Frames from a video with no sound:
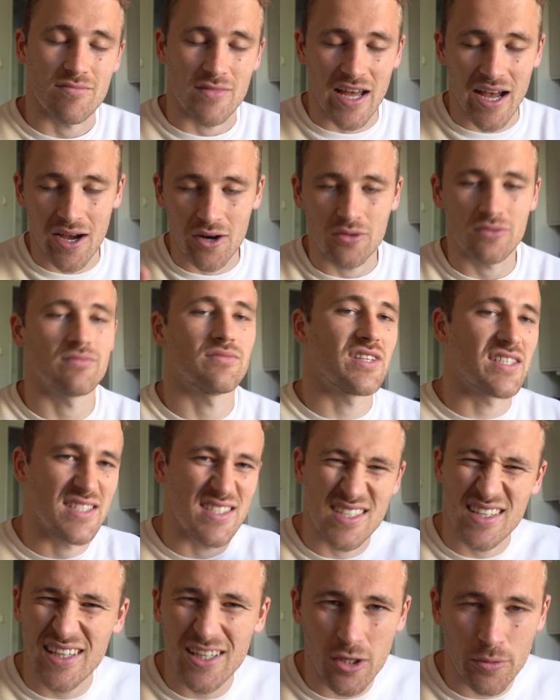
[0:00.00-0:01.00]
Now, this
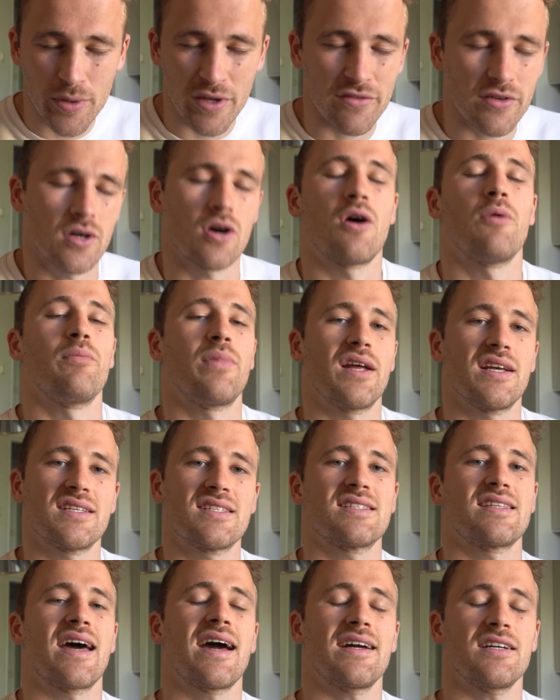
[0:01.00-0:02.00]
is a little bit of a complex
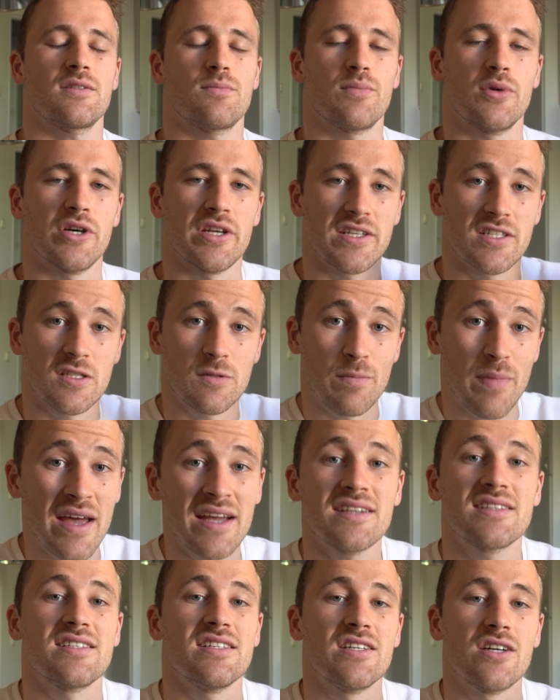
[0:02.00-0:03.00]
stat, but
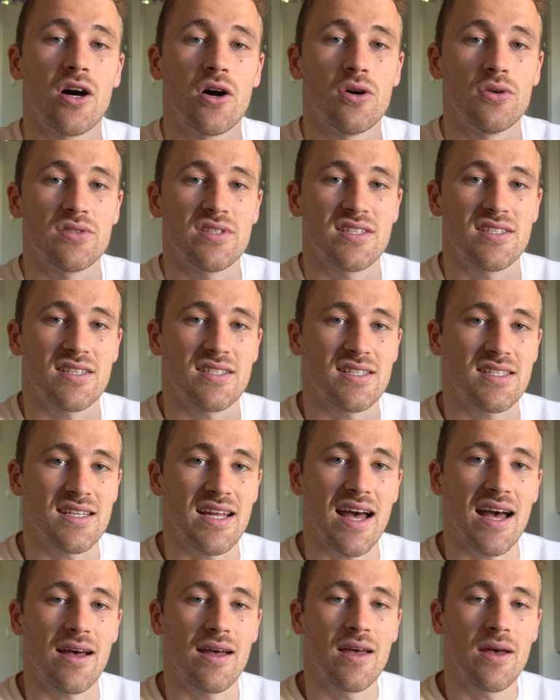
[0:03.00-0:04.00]
expected goals is a
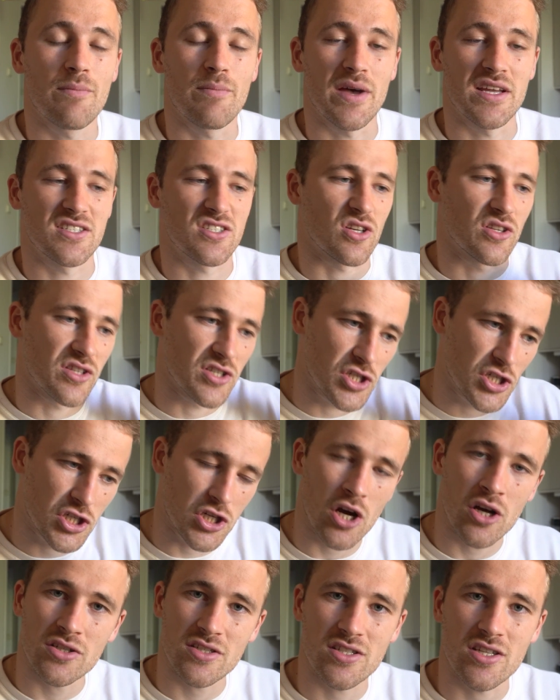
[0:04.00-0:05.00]
stat based on the
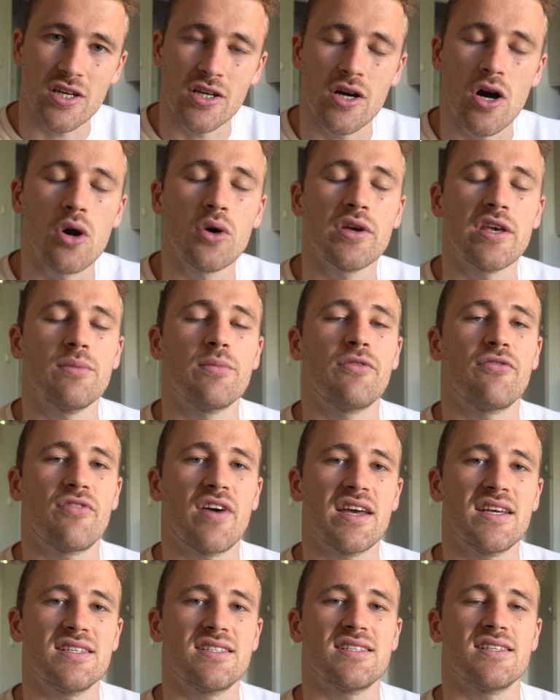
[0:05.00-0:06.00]
shots that a goalkeeper
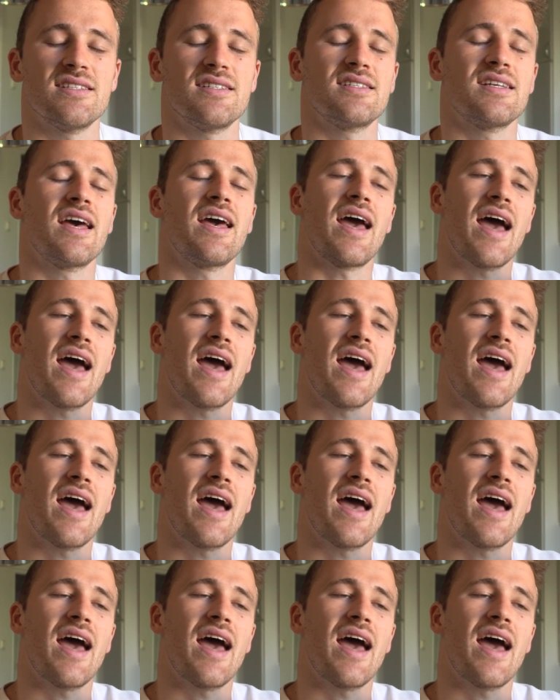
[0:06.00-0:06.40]
faces.